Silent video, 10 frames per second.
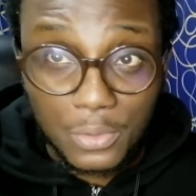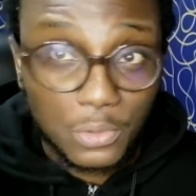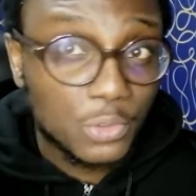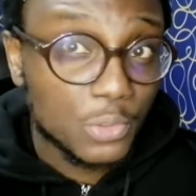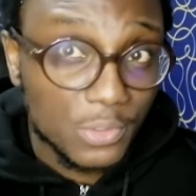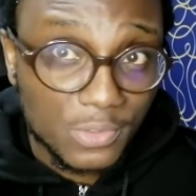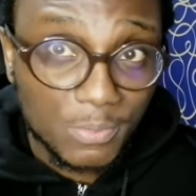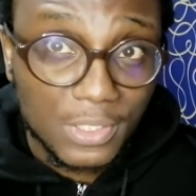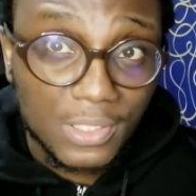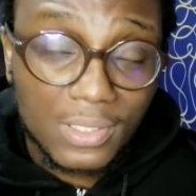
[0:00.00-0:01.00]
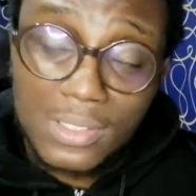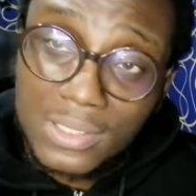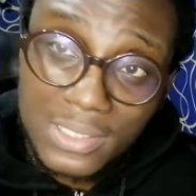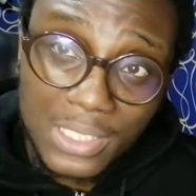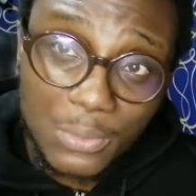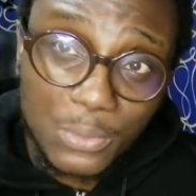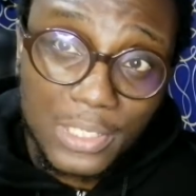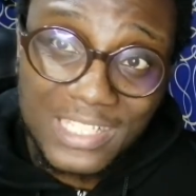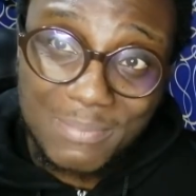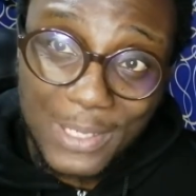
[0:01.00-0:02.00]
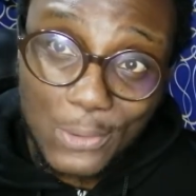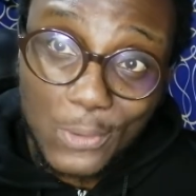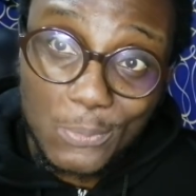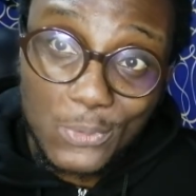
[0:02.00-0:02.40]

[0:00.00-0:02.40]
Trust me, stakeholders might come